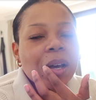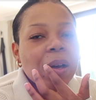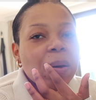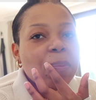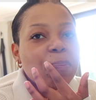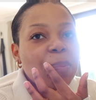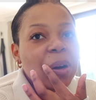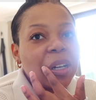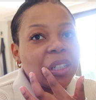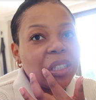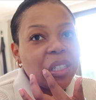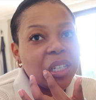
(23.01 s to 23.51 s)

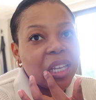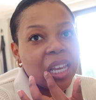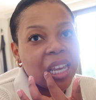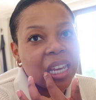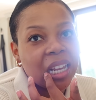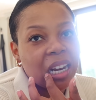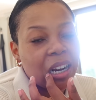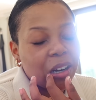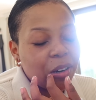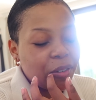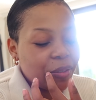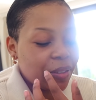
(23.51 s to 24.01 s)
about to
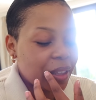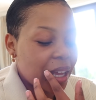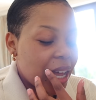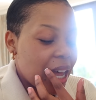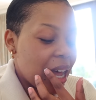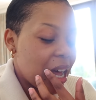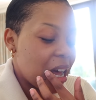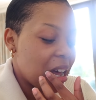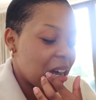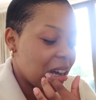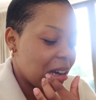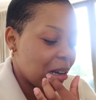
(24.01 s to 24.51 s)
head out of the
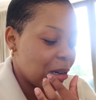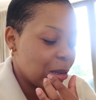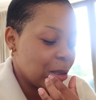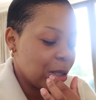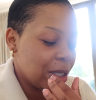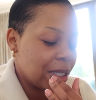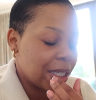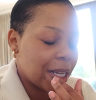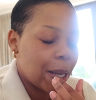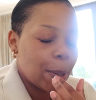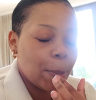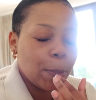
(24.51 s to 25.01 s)

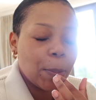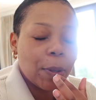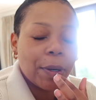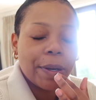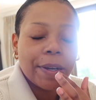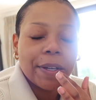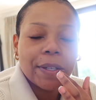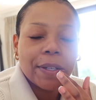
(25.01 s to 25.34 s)
house. I'm